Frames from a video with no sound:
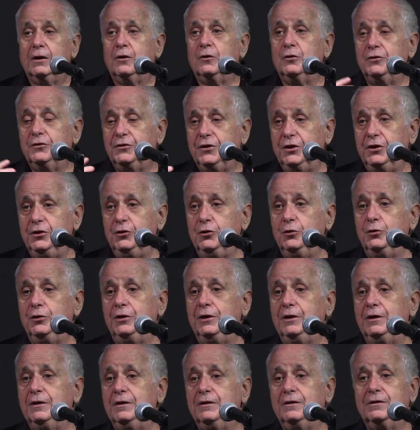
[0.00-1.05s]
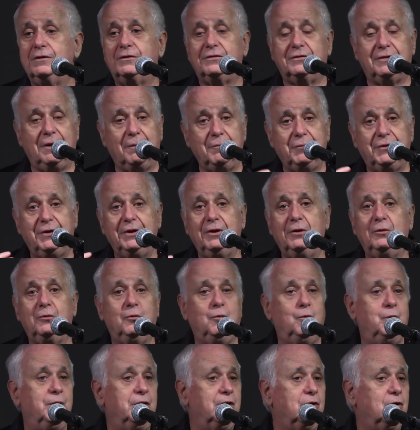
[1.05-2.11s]
continuing
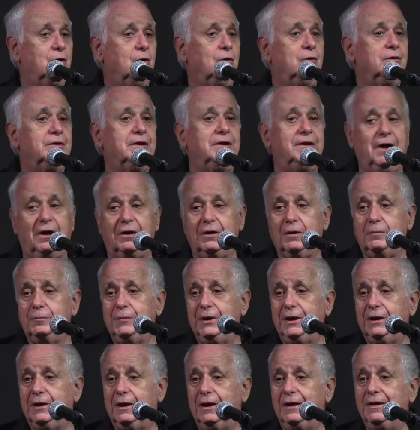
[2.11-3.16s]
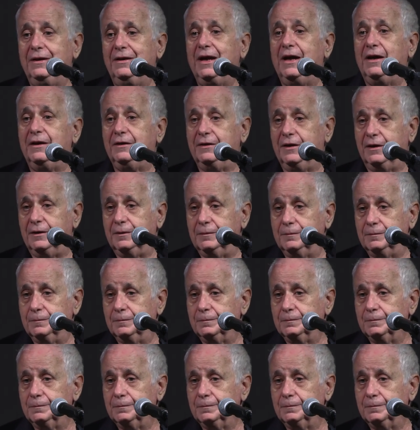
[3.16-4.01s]
something we called in Arabic al-Nahda.